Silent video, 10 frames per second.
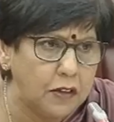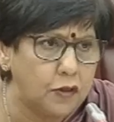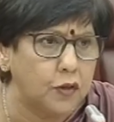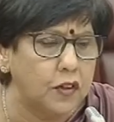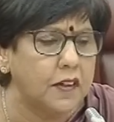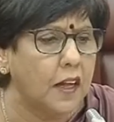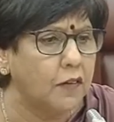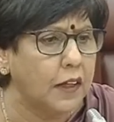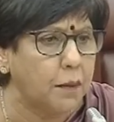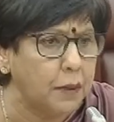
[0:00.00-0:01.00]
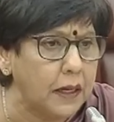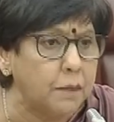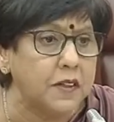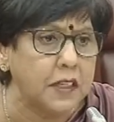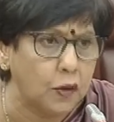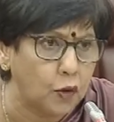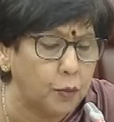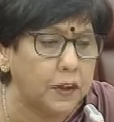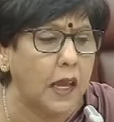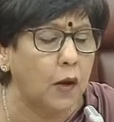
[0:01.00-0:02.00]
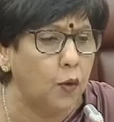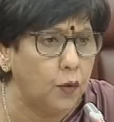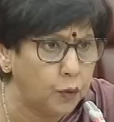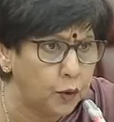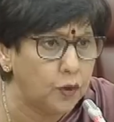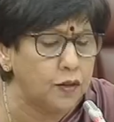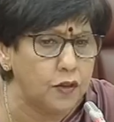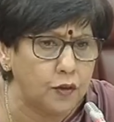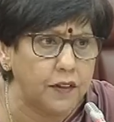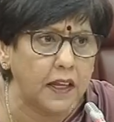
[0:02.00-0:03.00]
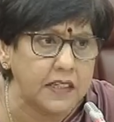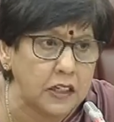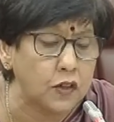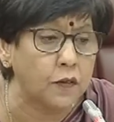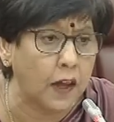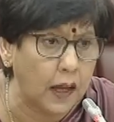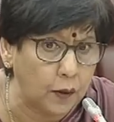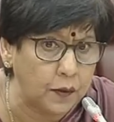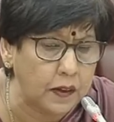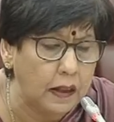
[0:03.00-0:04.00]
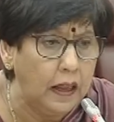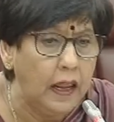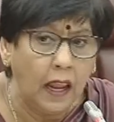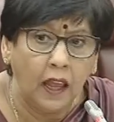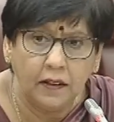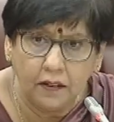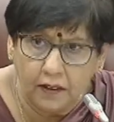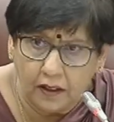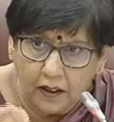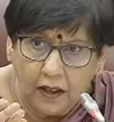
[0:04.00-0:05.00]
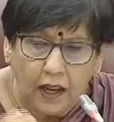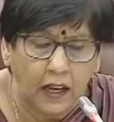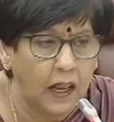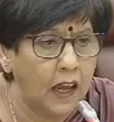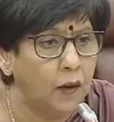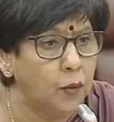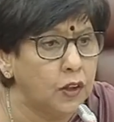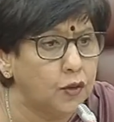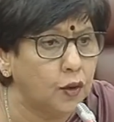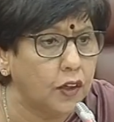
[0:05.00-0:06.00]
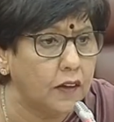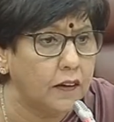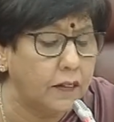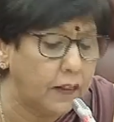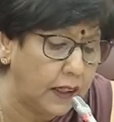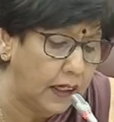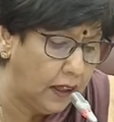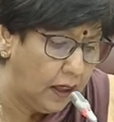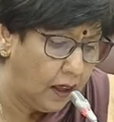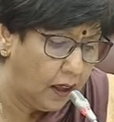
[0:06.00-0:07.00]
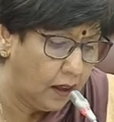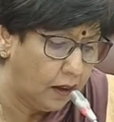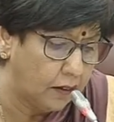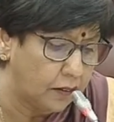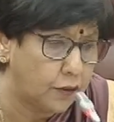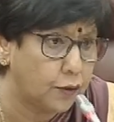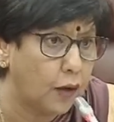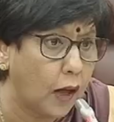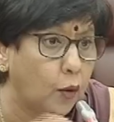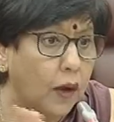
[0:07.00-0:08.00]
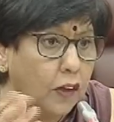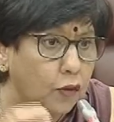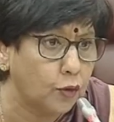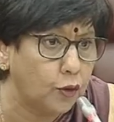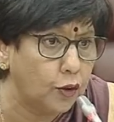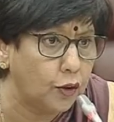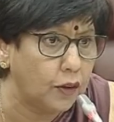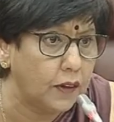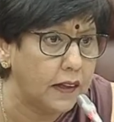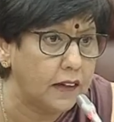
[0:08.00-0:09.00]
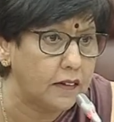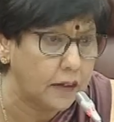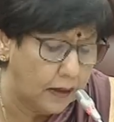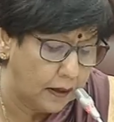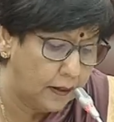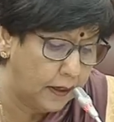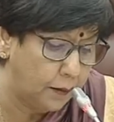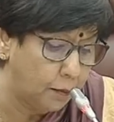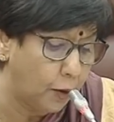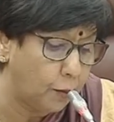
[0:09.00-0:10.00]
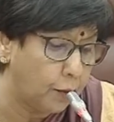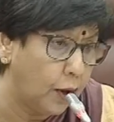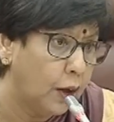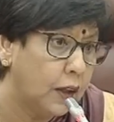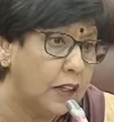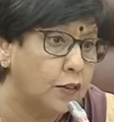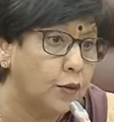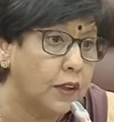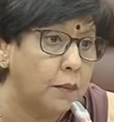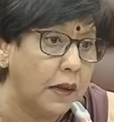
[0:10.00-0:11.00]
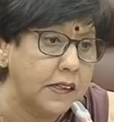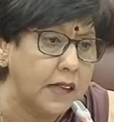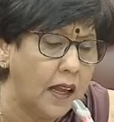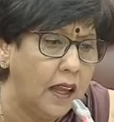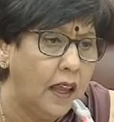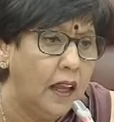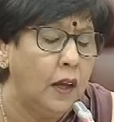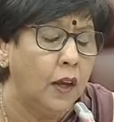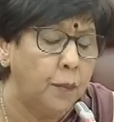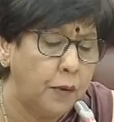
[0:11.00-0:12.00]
there may be students having epilepsy and all, but I would also draw the attention of the House, and I will talk under the, sous la correction des membres qui sont des médecins.